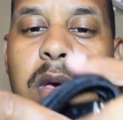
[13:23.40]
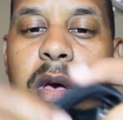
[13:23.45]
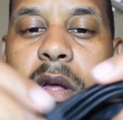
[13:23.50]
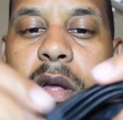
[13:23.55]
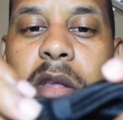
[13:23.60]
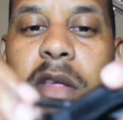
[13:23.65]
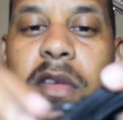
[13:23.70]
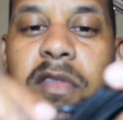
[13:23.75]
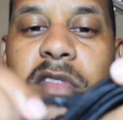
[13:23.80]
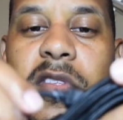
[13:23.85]
It
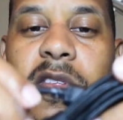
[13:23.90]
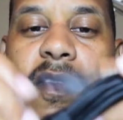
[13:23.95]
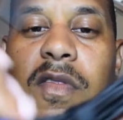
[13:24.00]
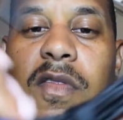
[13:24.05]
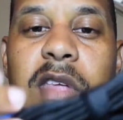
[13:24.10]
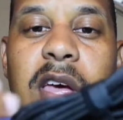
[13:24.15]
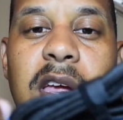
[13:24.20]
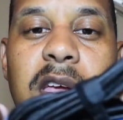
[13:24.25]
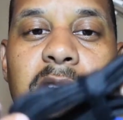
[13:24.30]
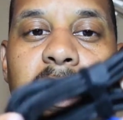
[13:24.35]
looks
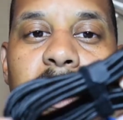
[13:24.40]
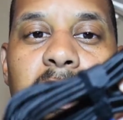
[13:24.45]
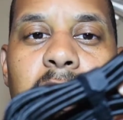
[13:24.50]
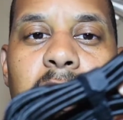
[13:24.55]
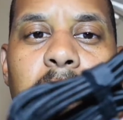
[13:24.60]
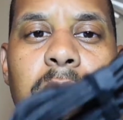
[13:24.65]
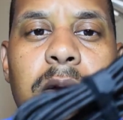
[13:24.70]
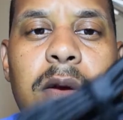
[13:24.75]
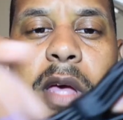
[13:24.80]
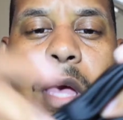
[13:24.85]
like a
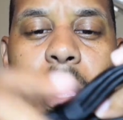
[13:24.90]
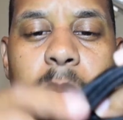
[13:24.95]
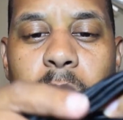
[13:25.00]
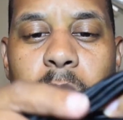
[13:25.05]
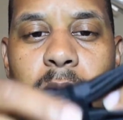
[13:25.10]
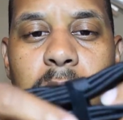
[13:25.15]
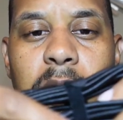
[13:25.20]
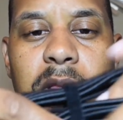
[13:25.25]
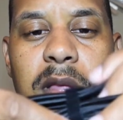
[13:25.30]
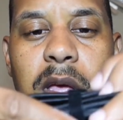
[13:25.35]
long
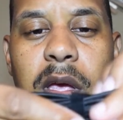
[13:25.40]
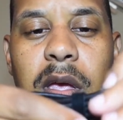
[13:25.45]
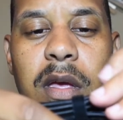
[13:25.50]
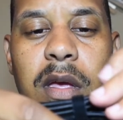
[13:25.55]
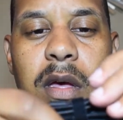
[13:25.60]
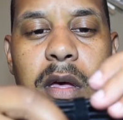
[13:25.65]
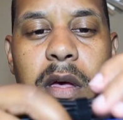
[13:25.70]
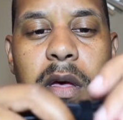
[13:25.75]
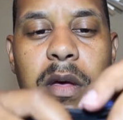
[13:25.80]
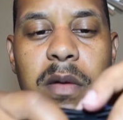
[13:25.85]
cable. I
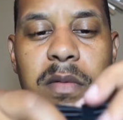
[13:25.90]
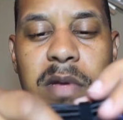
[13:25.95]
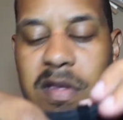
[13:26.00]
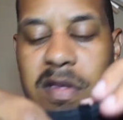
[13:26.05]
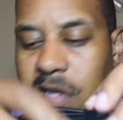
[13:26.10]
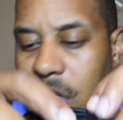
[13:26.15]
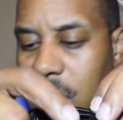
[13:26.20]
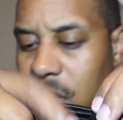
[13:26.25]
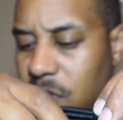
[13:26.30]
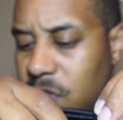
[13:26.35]
think they
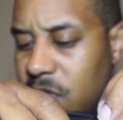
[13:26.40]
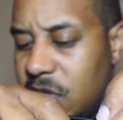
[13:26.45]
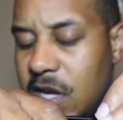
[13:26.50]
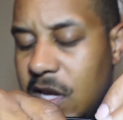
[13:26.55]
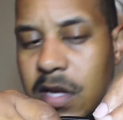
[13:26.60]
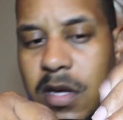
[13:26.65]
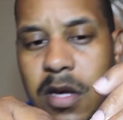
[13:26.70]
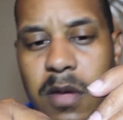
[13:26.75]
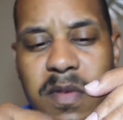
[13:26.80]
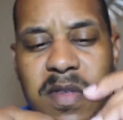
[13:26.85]
said it was
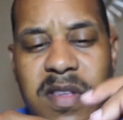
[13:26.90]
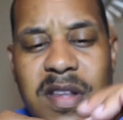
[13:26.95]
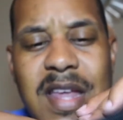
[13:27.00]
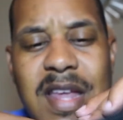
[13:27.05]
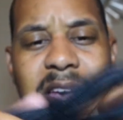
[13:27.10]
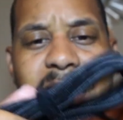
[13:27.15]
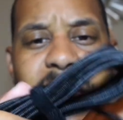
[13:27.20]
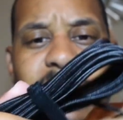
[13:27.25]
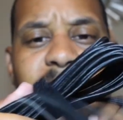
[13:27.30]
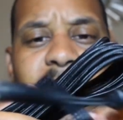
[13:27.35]
like up to
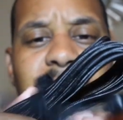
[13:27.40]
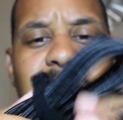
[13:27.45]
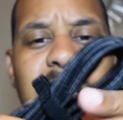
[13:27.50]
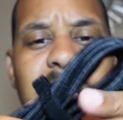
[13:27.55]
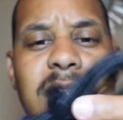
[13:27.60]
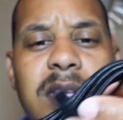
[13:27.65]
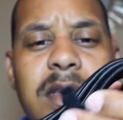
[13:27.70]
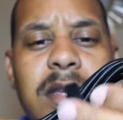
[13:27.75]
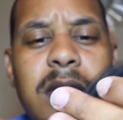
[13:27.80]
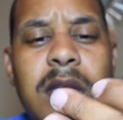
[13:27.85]
9
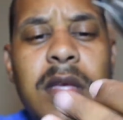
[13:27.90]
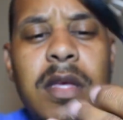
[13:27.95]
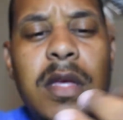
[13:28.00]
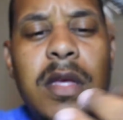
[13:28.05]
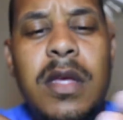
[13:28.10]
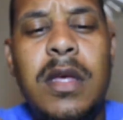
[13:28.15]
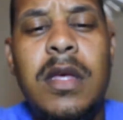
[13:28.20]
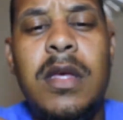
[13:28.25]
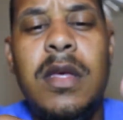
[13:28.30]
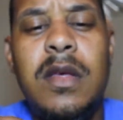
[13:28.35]
feet.
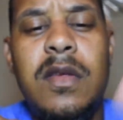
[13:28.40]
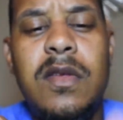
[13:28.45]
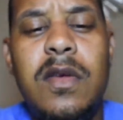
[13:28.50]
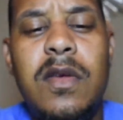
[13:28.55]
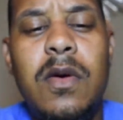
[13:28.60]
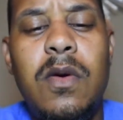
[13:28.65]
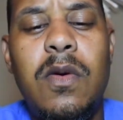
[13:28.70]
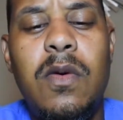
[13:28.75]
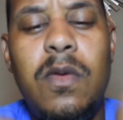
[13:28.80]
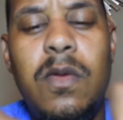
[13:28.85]

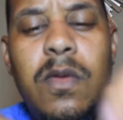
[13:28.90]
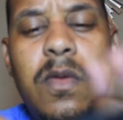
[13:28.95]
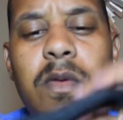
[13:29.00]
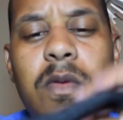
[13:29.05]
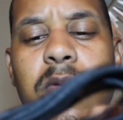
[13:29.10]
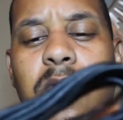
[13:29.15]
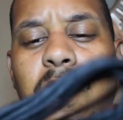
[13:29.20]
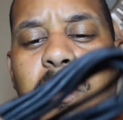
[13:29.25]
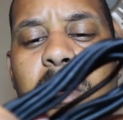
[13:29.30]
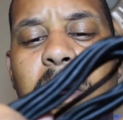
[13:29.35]
So
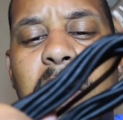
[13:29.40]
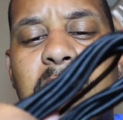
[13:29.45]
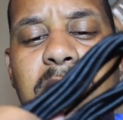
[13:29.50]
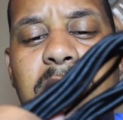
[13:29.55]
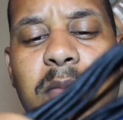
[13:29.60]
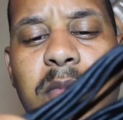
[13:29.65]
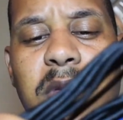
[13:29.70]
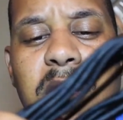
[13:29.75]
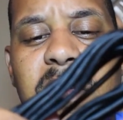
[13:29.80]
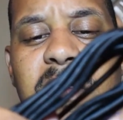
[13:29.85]
you don't have
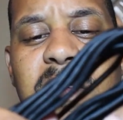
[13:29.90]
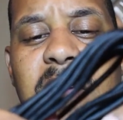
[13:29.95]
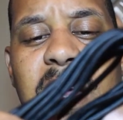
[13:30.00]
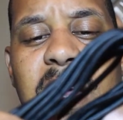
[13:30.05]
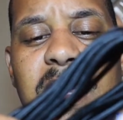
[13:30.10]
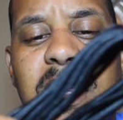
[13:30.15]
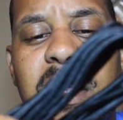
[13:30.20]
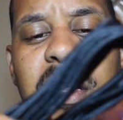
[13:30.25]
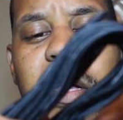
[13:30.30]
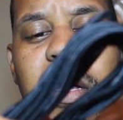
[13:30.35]
to be
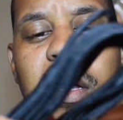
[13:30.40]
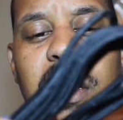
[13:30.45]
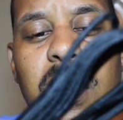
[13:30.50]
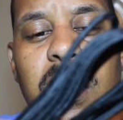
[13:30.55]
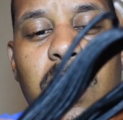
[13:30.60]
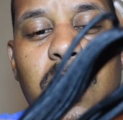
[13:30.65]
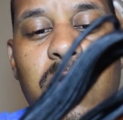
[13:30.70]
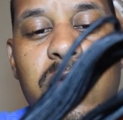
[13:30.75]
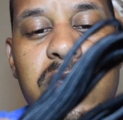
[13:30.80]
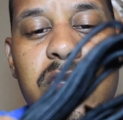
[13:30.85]
exactly
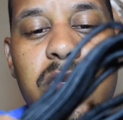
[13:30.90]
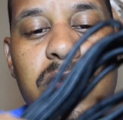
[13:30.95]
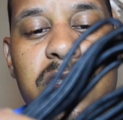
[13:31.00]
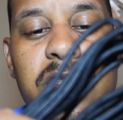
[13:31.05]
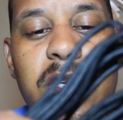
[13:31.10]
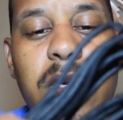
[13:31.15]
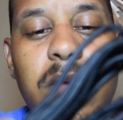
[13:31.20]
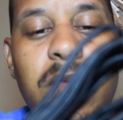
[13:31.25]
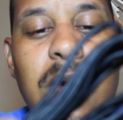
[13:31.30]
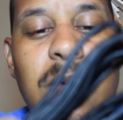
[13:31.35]
close or
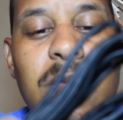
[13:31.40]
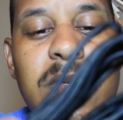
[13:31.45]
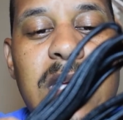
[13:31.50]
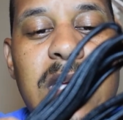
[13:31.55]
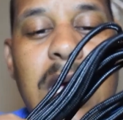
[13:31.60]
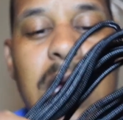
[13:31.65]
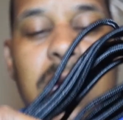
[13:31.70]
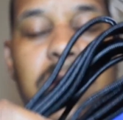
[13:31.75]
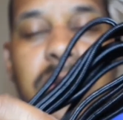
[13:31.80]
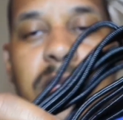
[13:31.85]
sitting right
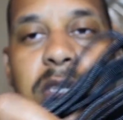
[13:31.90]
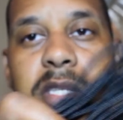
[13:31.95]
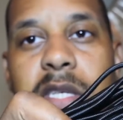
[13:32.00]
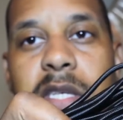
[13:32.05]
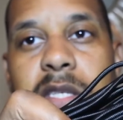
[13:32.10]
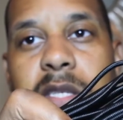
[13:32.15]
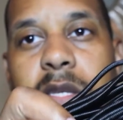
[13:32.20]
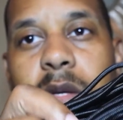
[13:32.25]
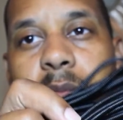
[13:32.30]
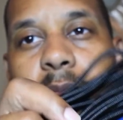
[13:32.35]
beside your
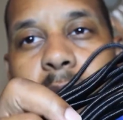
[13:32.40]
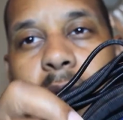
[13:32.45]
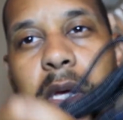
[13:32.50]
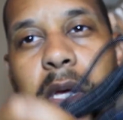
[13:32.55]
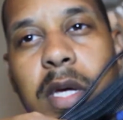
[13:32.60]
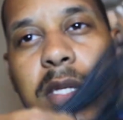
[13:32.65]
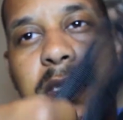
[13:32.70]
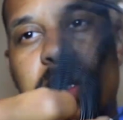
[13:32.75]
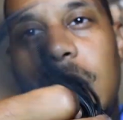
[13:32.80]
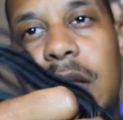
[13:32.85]
system
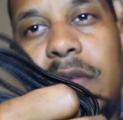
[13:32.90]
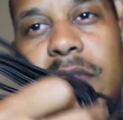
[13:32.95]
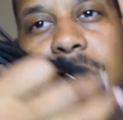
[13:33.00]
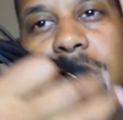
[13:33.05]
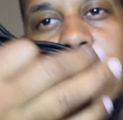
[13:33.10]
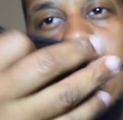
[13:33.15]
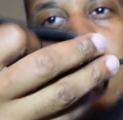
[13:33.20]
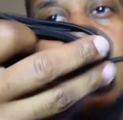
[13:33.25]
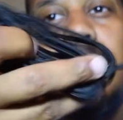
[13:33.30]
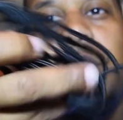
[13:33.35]
to have
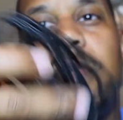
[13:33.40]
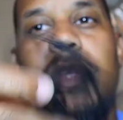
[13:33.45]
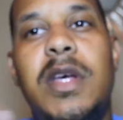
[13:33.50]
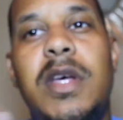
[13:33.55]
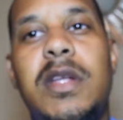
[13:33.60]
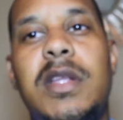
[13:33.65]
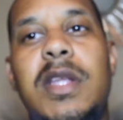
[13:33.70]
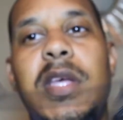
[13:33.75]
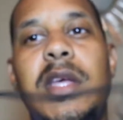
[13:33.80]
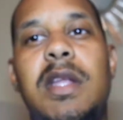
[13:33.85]
this thing
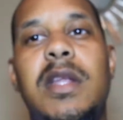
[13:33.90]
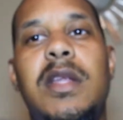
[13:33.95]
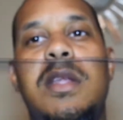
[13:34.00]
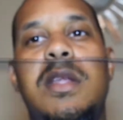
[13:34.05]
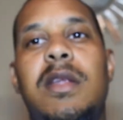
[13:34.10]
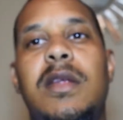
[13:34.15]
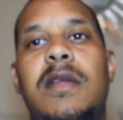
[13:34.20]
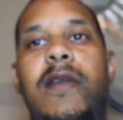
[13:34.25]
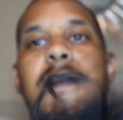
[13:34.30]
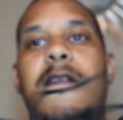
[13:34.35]
plugged in.
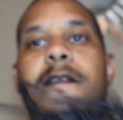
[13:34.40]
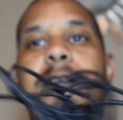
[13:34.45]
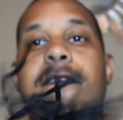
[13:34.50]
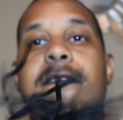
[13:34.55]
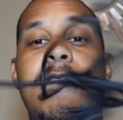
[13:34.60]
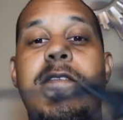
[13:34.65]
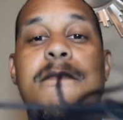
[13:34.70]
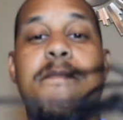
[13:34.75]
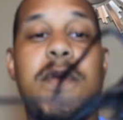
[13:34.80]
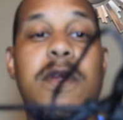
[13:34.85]

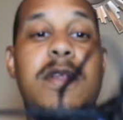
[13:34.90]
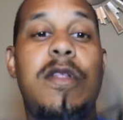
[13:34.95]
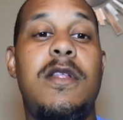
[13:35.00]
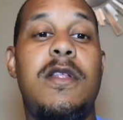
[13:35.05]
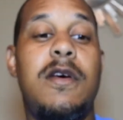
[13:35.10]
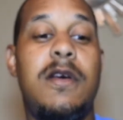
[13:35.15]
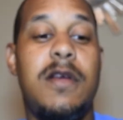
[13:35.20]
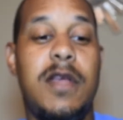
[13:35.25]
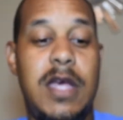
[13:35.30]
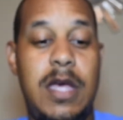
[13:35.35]
Pretty
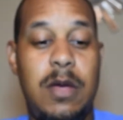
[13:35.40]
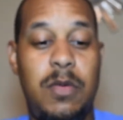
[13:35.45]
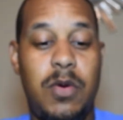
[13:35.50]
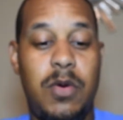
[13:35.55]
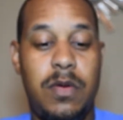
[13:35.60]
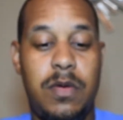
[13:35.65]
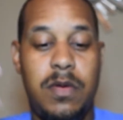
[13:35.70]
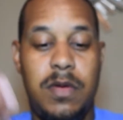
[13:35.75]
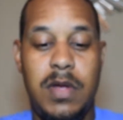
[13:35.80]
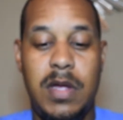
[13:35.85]
long cable,
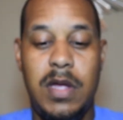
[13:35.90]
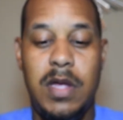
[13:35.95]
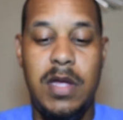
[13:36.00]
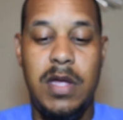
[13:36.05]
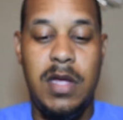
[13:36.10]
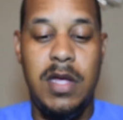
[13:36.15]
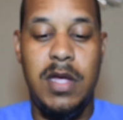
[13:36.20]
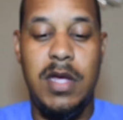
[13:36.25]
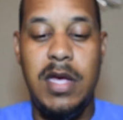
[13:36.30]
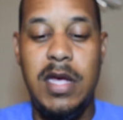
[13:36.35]

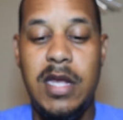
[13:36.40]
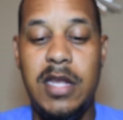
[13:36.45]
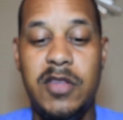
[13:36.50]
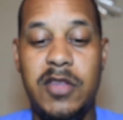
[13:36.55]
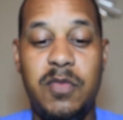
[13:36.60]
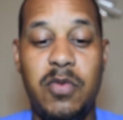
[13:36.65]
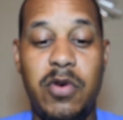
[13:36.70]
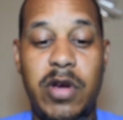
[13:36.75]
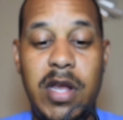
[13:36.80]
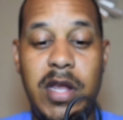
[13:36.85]
and
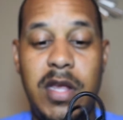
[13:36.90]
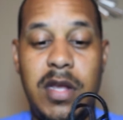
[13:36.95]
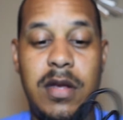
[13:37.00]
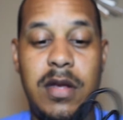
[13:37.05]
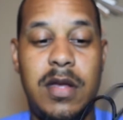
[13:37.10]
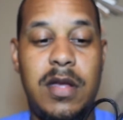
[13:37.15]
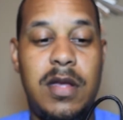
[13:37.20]
it's braided.